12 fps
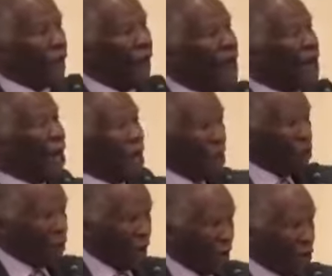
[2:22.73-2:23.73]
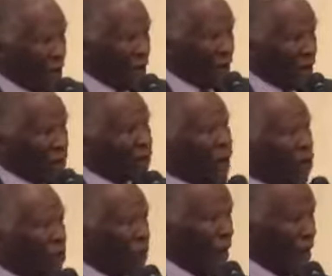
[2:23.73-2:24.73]
And then they walk away
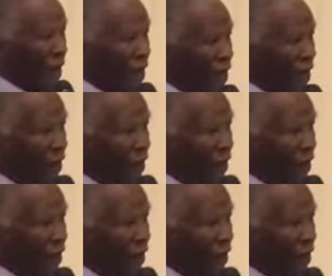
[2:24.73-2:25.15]
without paying.